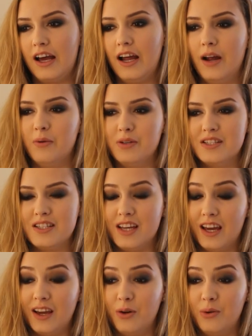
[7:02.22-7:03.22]
I would
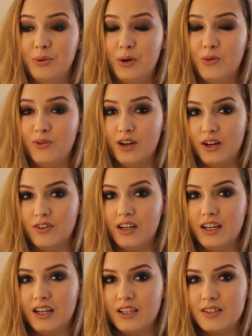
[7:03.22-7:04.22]
say it would be a
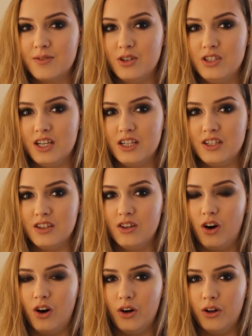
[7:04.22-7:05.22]
really nice foundation
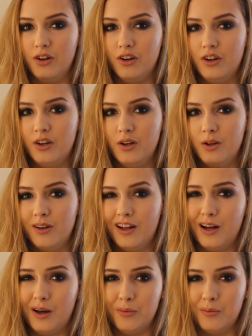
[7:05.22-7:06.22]
on
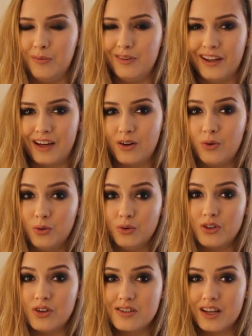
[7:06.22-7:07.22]
like
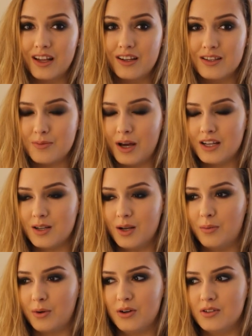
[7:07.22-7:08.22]
older skin,
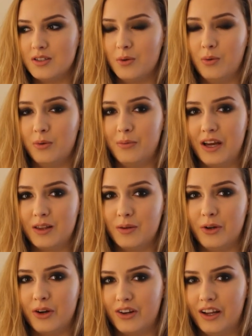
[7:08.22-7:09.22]
especially because it would make
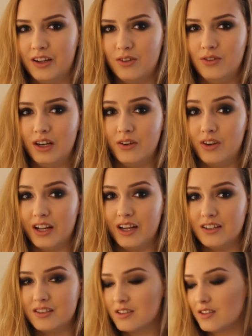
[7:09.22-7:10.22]
them look like really
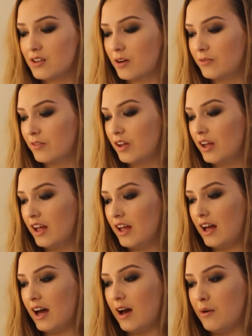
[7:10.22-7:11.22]
radiant and stuff.
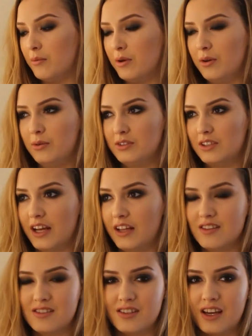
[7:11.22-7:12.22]
It was light
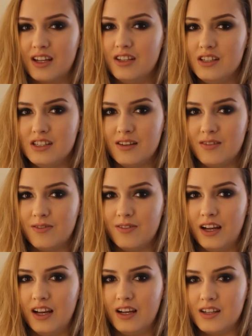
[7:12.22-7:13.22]
in the skin, you didn't
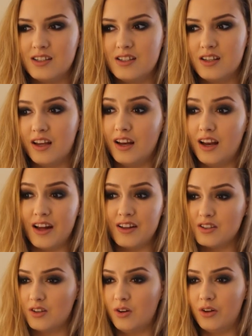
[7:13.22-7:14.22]
feel it, it
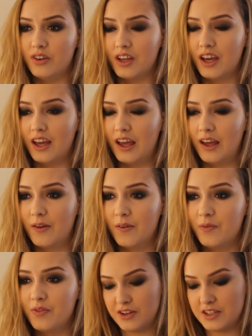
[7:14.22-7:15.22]
lasted all day.
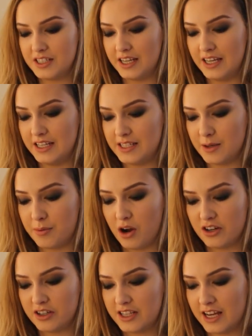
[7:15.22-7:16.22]
Product is a
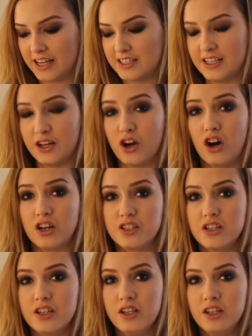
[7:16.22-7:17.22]
product I actually got